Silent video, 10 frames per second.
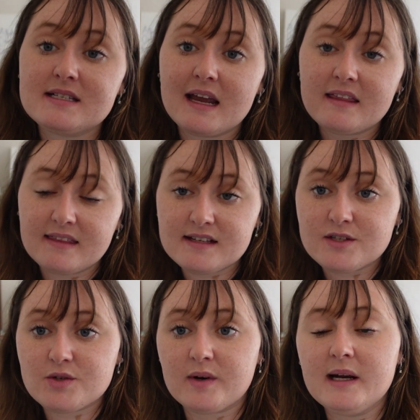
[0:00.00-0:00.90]
say this
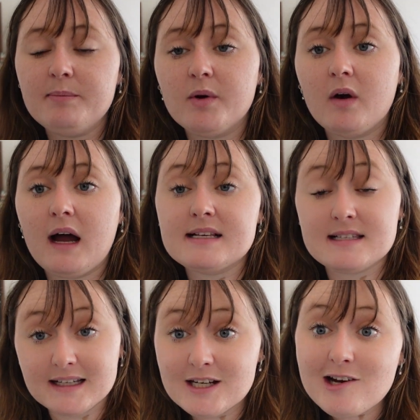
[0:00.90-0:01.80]
trip,
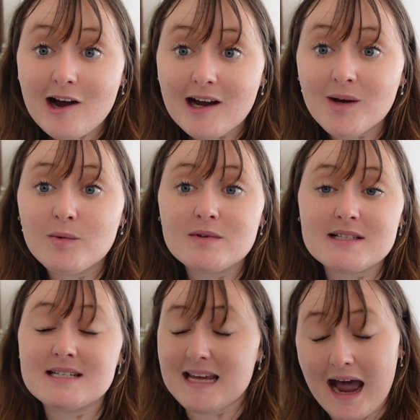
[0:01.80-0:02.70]
Slinky Dog
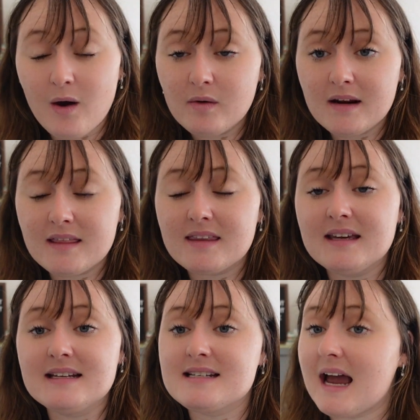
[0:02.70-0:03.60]
was down
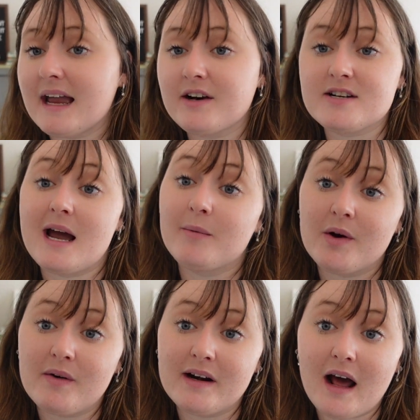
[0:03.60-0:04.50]
the entire time we
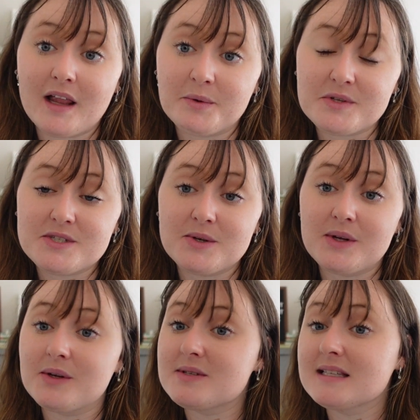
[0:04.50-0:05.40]
were in Hollywood
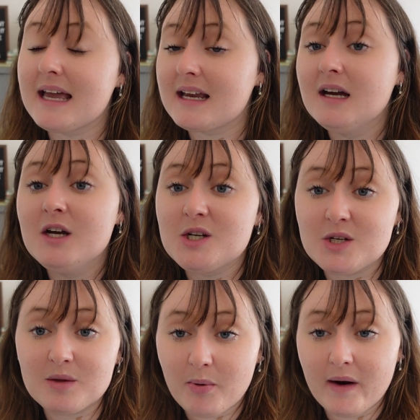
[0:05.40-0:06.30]
Studios, like
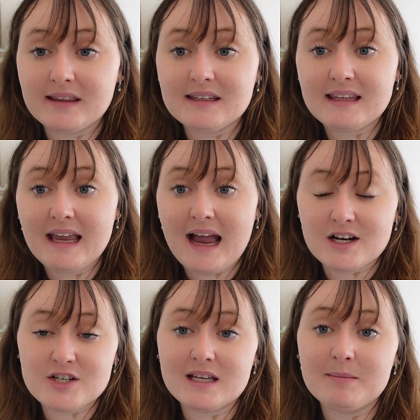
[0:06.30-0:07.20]
to the point that they
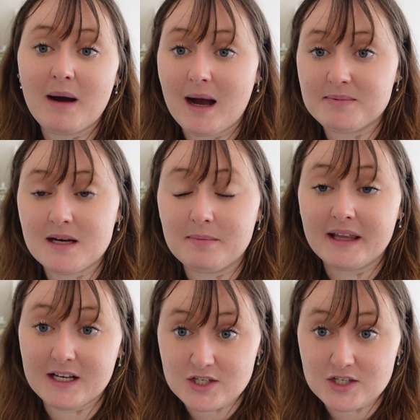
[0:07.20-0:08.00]
actually popped up like a